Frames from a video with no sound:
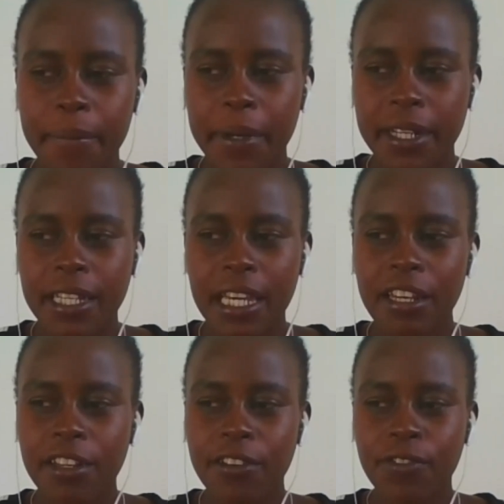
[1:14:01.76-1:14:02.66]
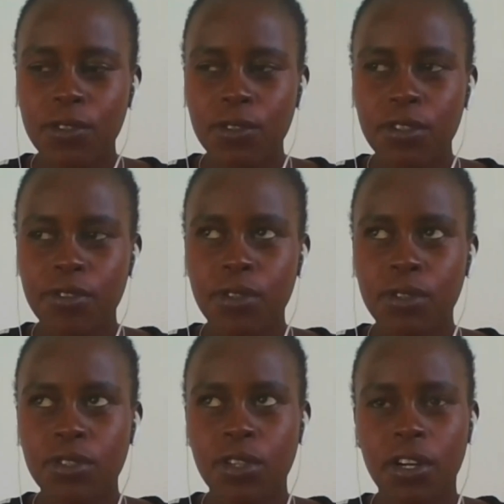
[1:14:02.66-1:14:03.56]
But again, if
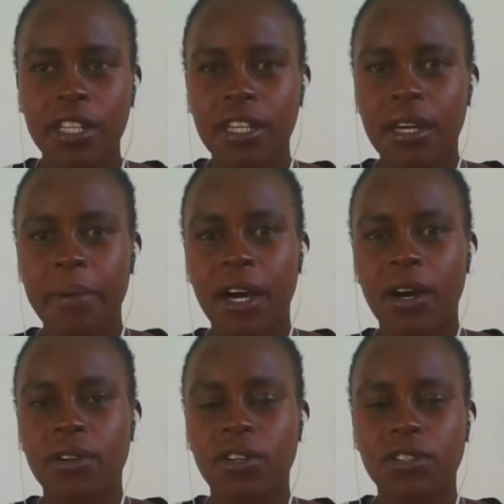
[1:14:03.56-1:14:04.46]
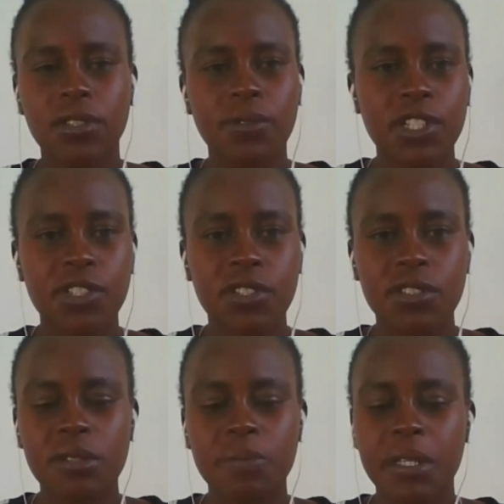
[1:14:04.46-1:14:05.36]
you're talking about
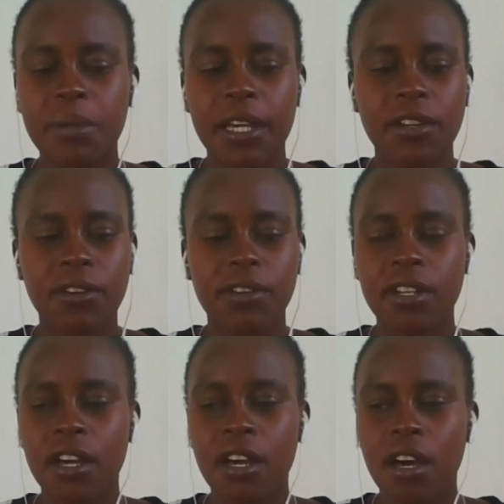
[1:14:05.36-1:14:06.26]
alterations being made on